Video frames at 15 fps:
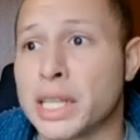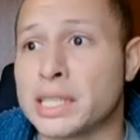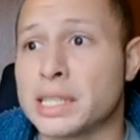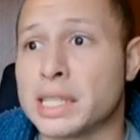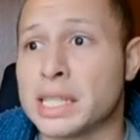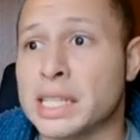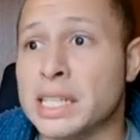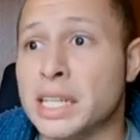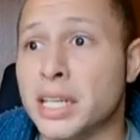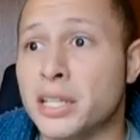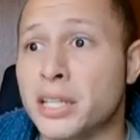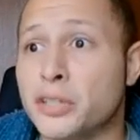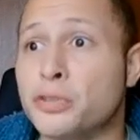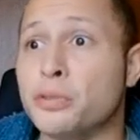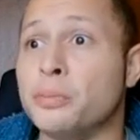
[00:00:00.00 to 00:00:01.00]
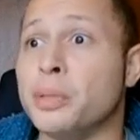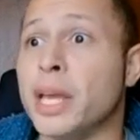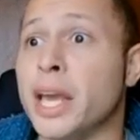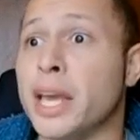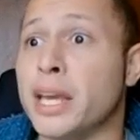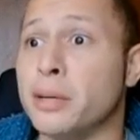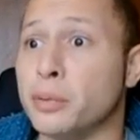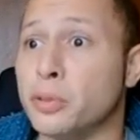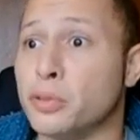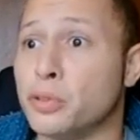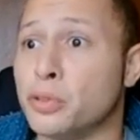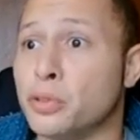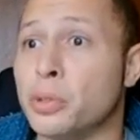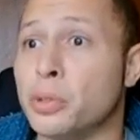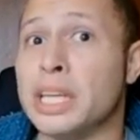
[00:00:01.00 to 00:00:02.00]
that's needed to be able
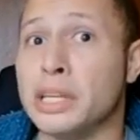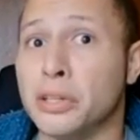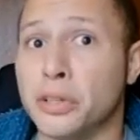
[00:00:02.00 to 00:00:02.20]
to